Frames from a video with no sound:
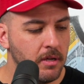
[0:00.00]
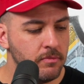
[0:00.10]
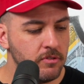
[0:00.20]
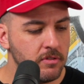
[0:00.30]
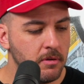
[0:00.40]
I'm
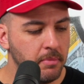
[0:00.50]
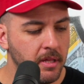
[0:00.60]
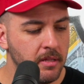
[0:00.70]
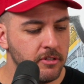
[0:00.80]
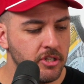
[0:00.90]
just going to
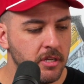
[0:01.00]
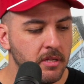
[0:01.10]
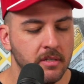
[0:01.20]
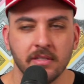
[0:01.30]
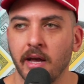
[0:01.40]
play the shit.
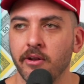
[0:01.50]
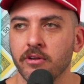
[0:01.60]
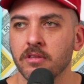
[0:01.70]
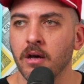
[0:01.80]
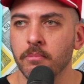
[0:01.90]
It's not
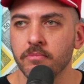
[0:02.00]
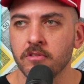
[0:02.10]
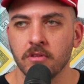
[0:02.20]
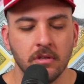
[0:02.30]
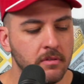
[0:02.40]
hooked up
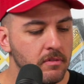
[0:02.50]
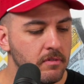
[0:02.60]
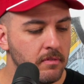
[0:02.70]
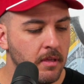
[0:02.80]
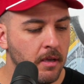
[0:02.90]
to the
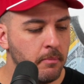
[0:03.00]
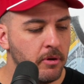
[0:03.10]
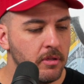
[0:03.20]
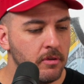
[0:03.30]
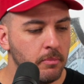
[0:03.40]
thing,
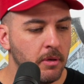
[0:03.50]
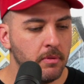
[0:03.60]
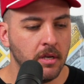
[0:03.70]
but you'll be able to